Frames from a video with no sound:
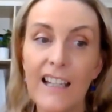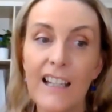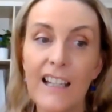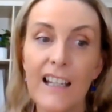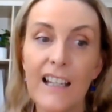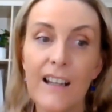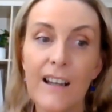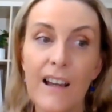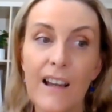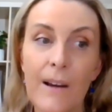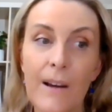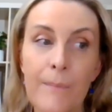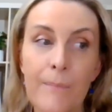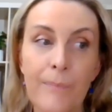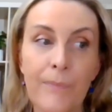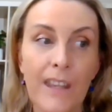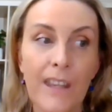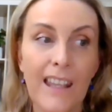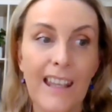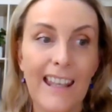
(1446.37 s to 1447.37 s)
and
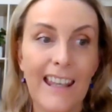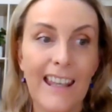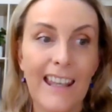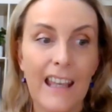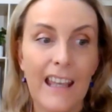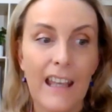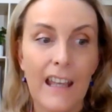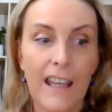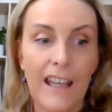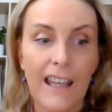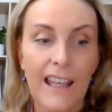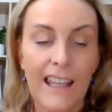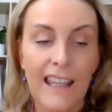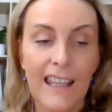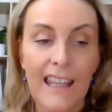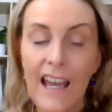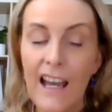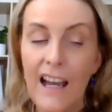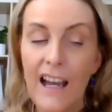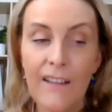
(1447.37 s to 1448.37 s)

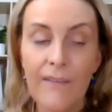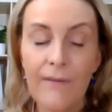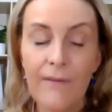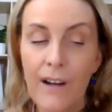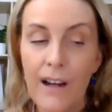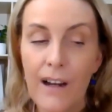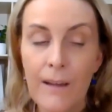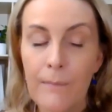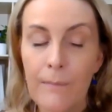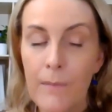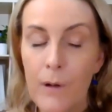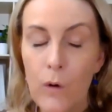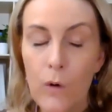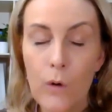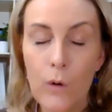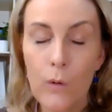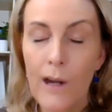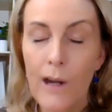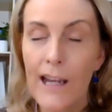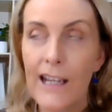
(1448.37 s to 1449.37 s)
yeah i am
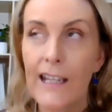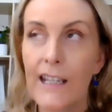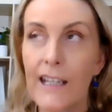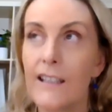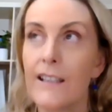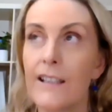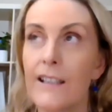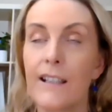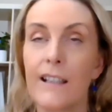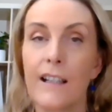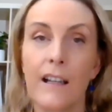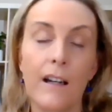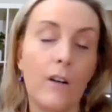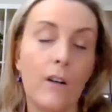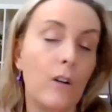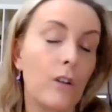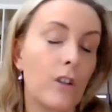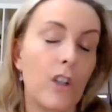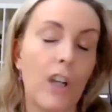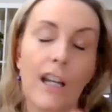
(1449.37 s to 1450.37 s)
always at,
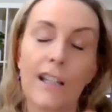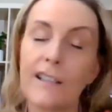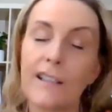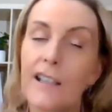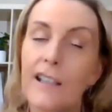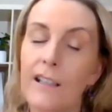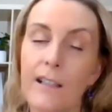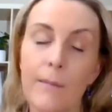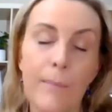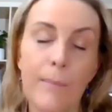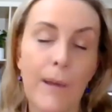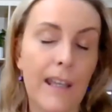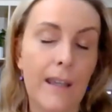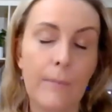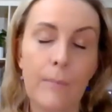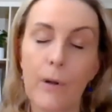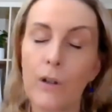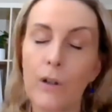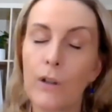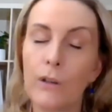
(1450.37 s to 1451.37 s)
chatting to
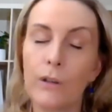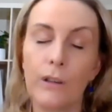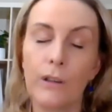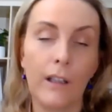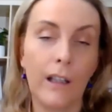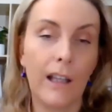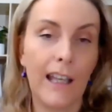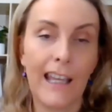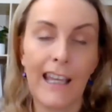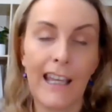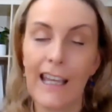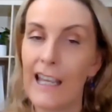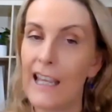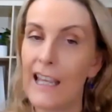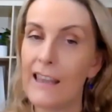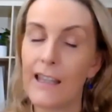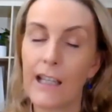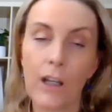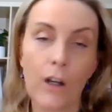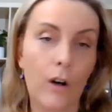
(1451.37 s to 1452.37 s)
people
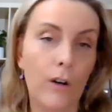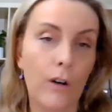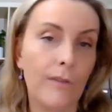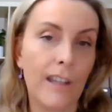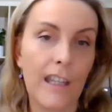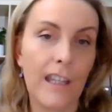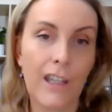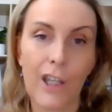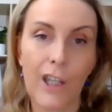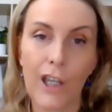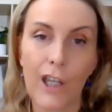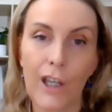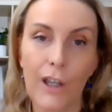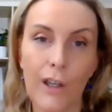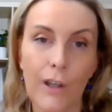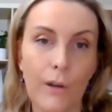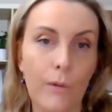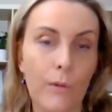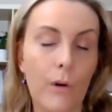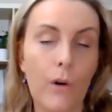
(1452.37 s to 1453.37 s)
in the coffee
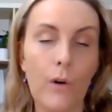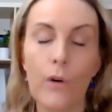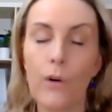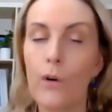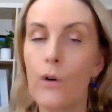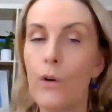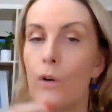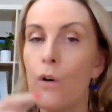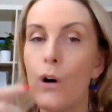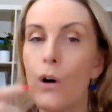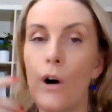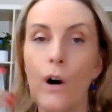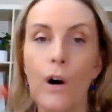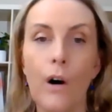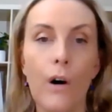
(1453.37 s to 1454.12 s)
queue or